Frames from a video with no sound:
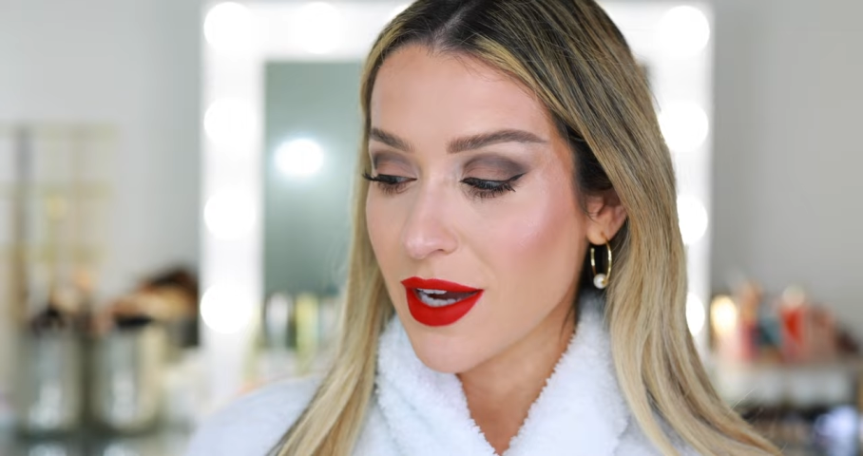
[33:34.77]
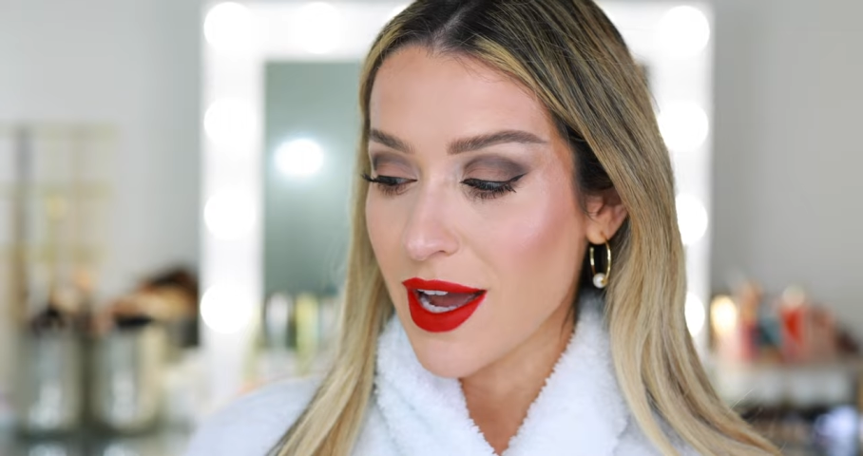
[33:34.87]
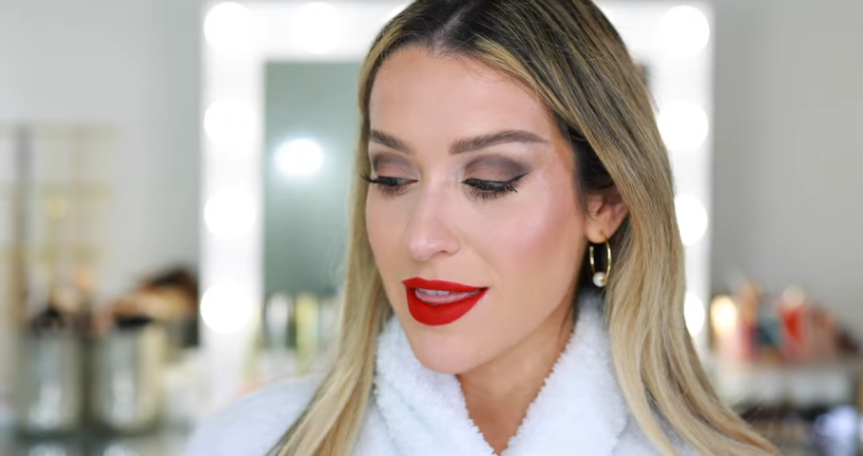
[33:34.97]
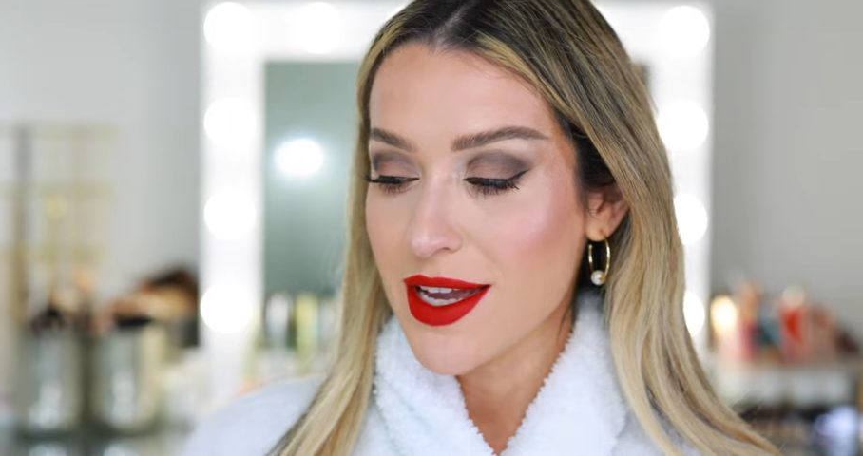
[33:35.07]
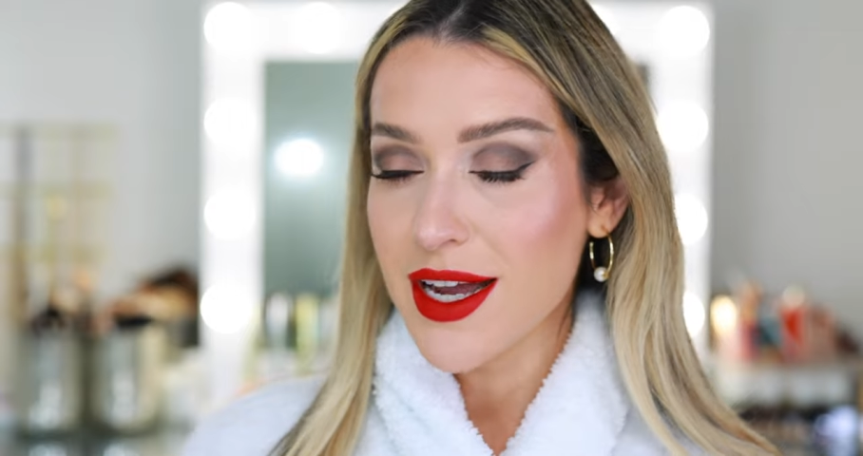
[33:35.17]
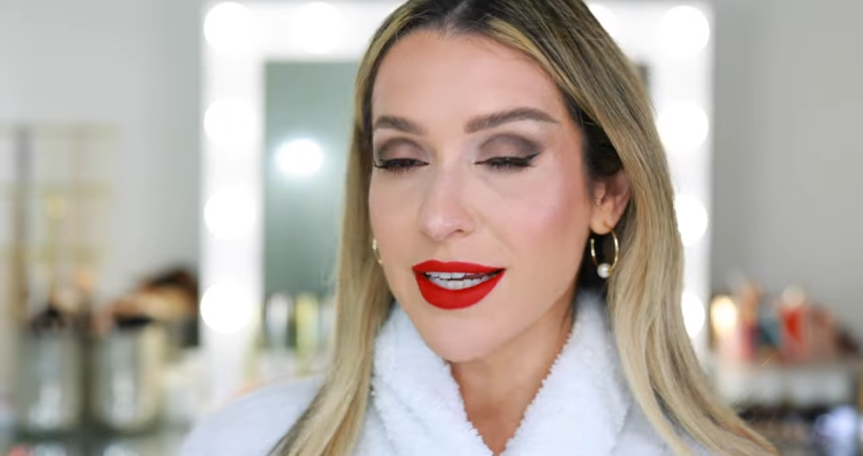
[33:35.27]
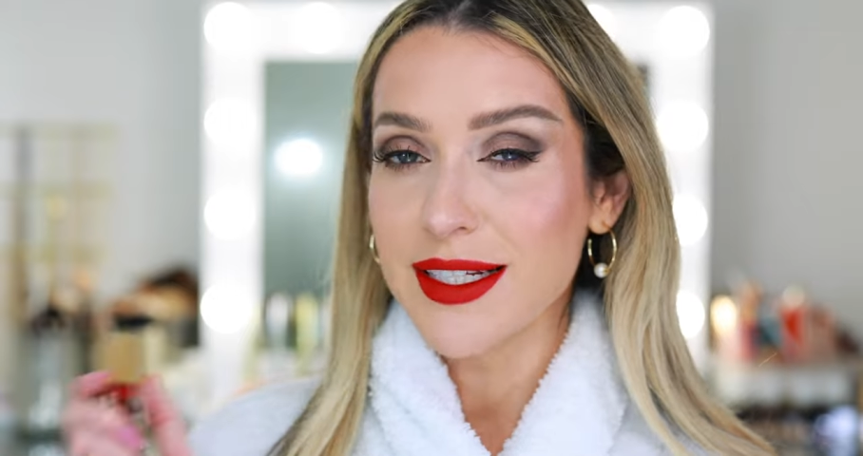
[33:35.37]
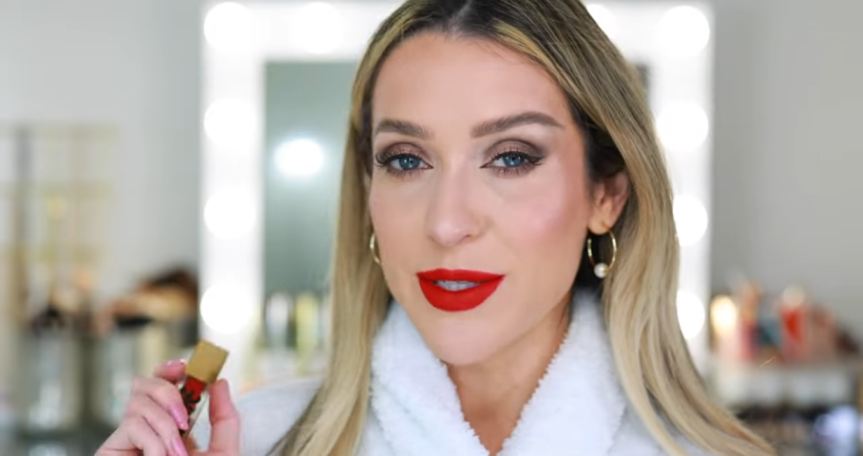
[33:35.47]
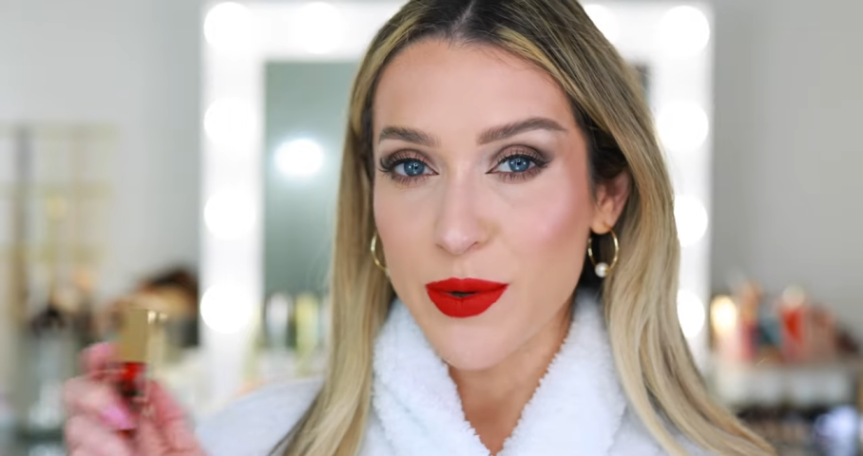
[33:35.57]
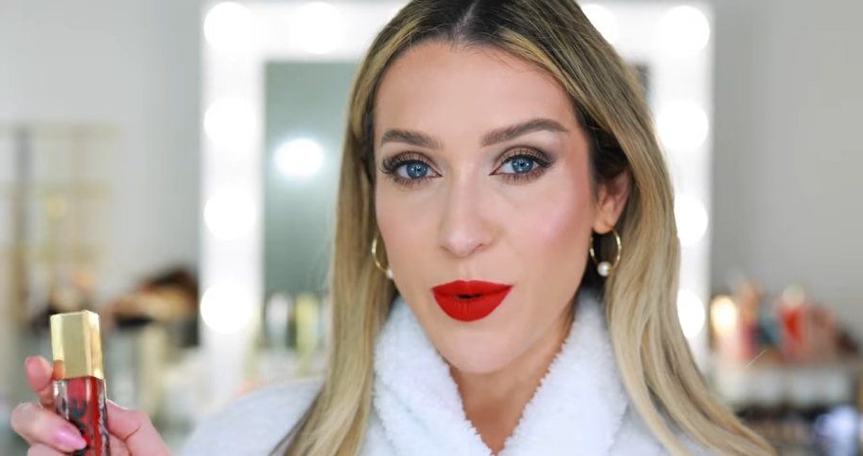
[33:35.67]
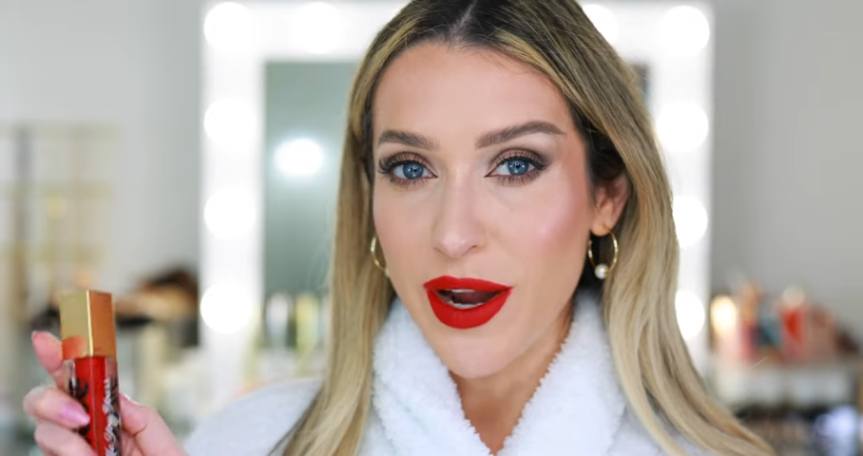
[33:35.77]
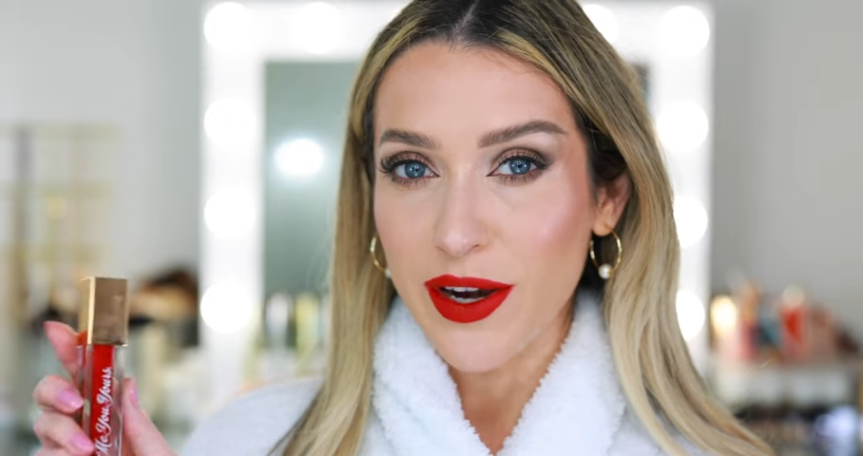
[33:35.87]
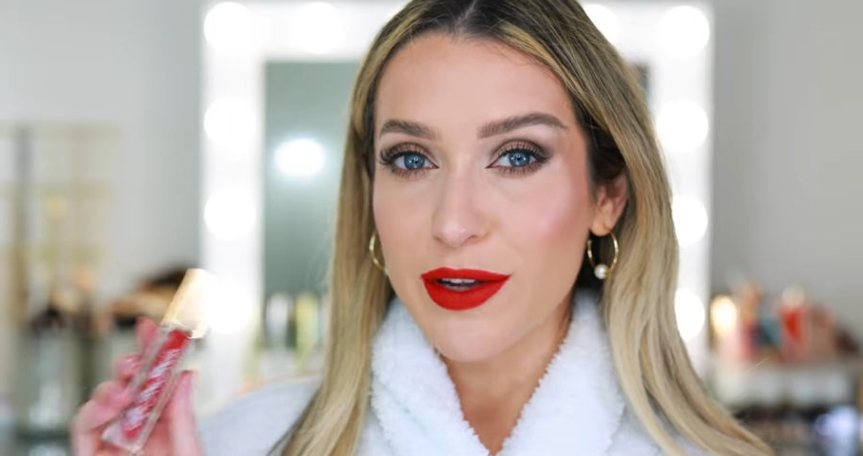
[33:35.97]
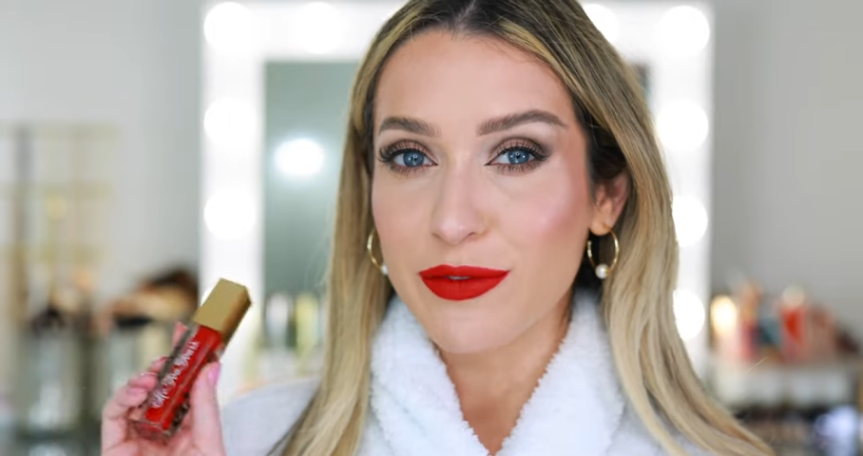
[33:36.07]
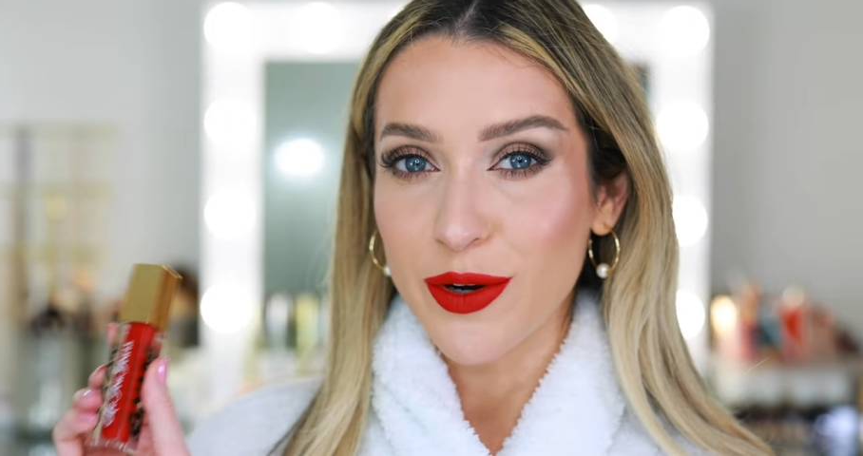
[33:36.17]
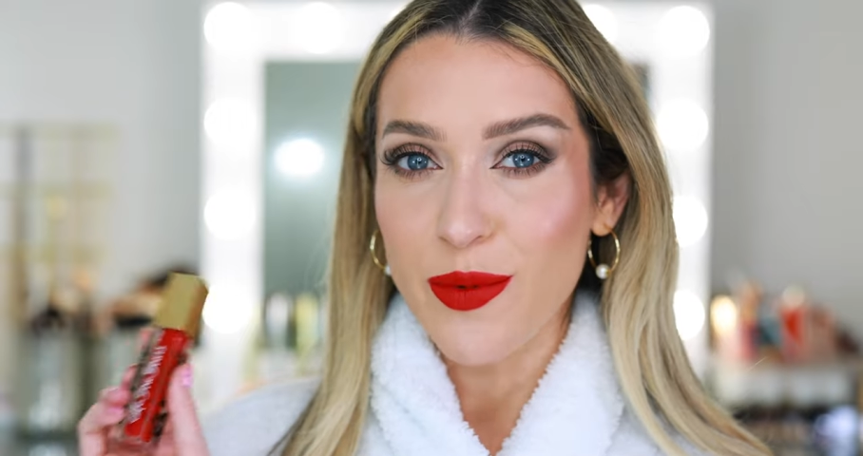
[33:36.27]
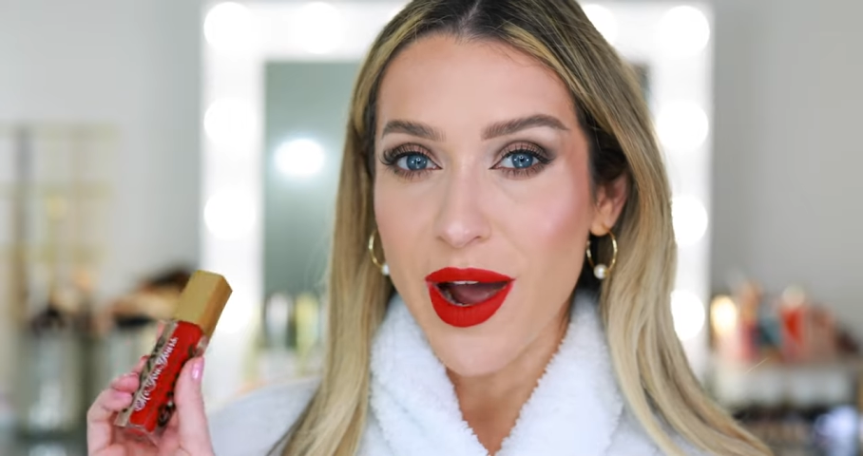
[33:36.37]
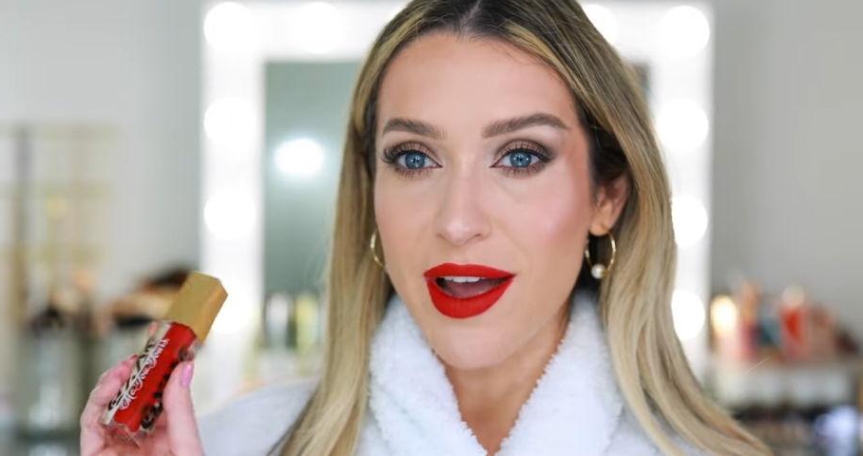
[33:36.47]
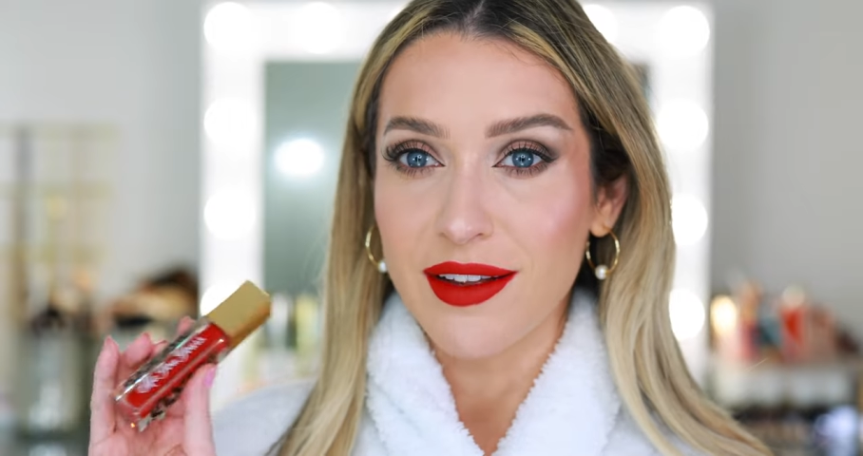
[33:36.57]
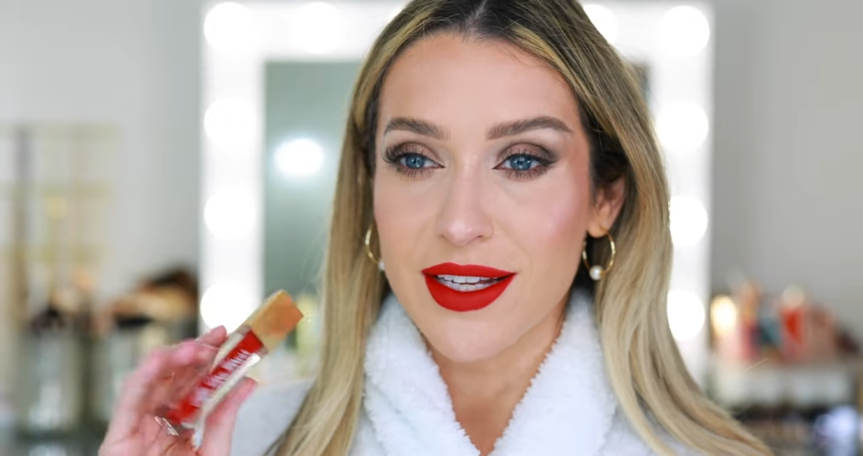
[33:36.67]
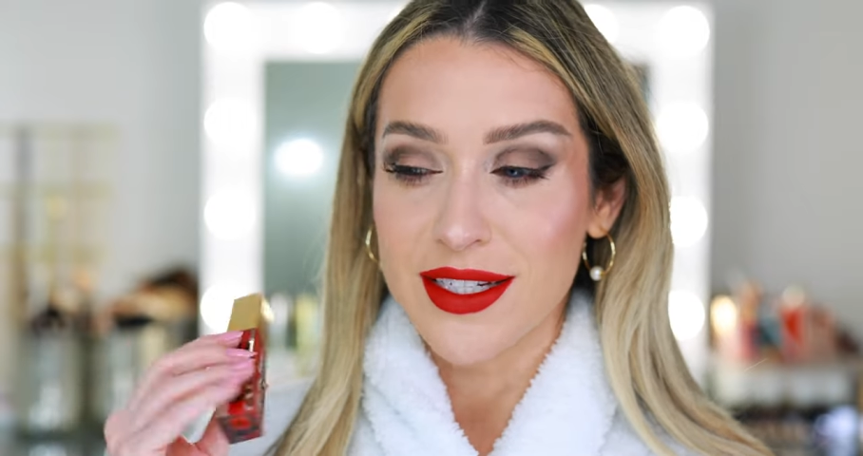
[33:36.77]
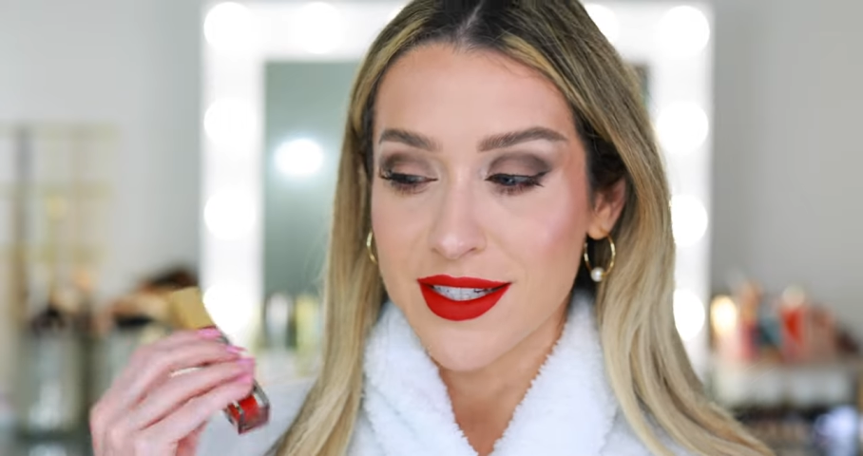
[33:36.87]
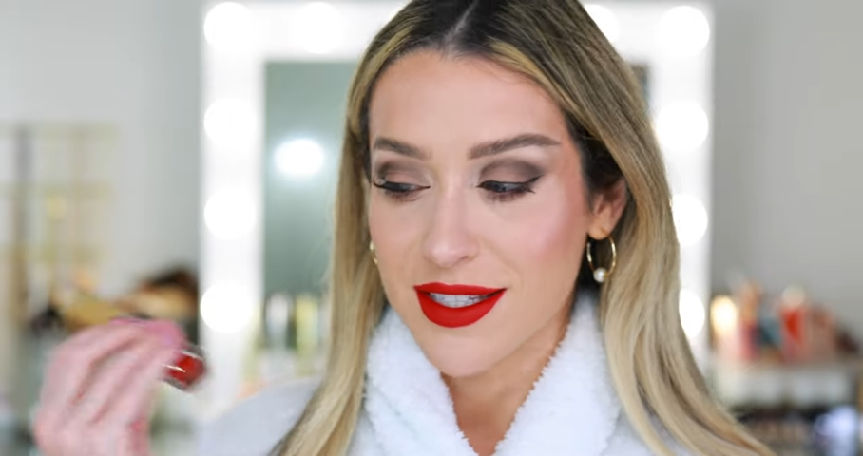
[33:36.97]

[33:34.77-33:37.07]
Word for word: I think I need to wear it for a while and